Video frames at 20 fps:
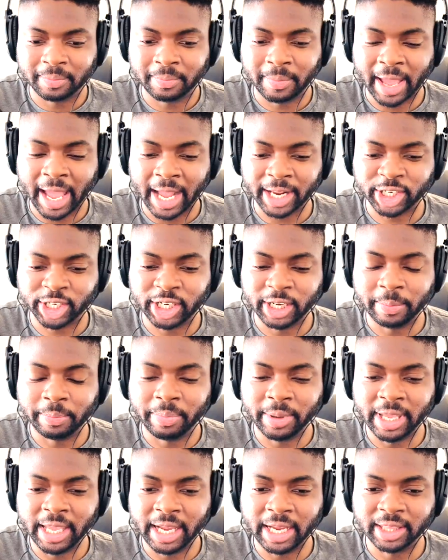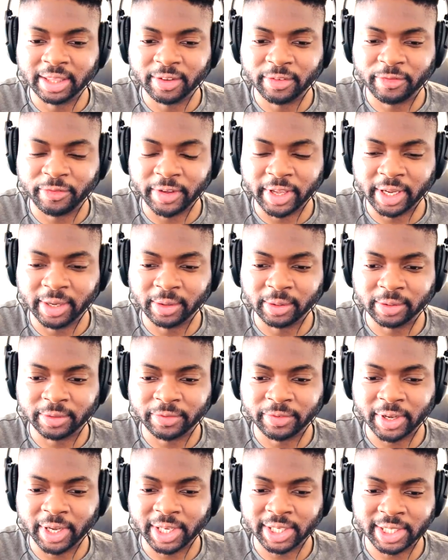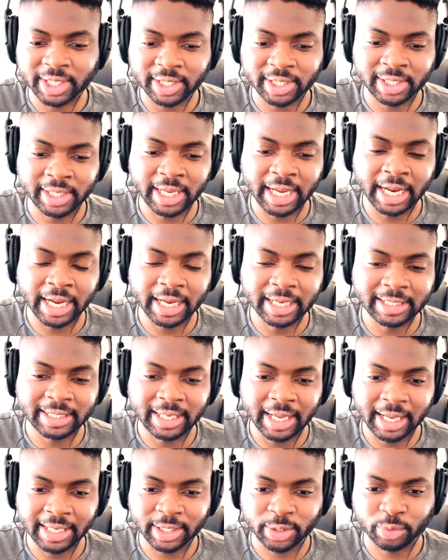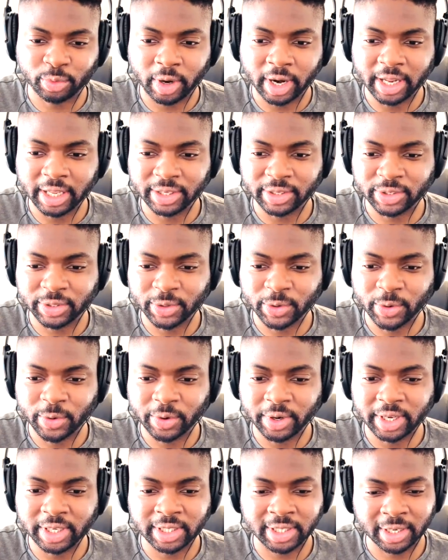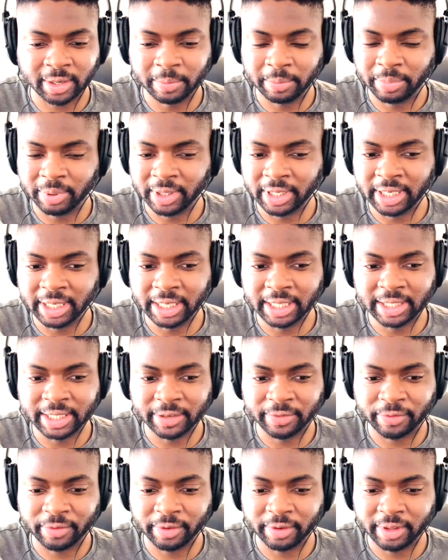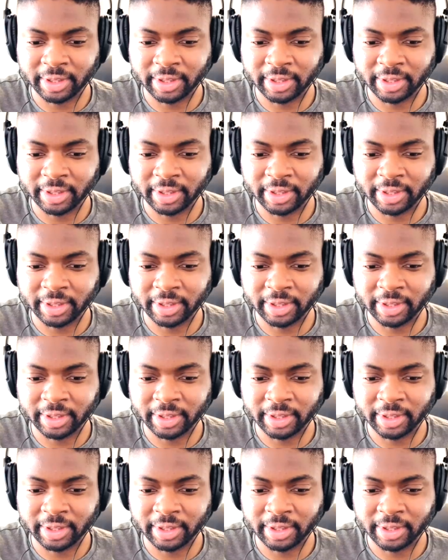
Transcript: Actually being in the field versus sitting at a desk writing stories, completely different